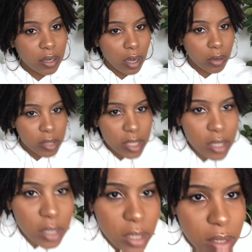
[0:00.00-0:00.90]
this is
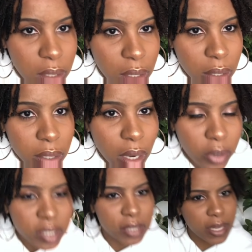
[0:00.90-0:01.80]

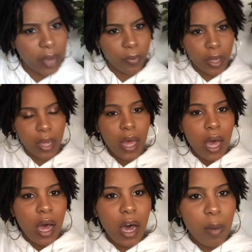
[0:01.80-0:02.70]
the same one.
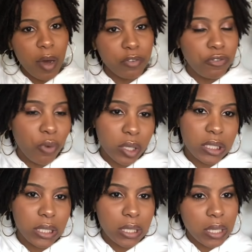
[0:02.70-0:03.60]

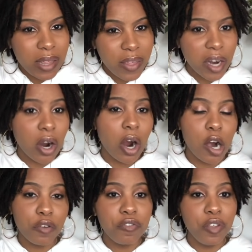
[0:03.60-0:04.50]
Unfortunately, there
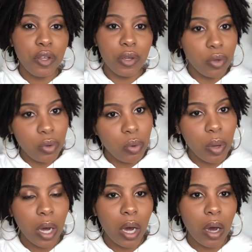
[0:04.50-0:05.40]
are a few
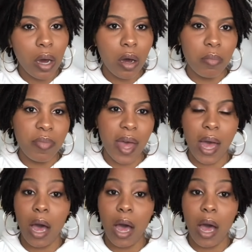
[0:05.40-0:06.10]
that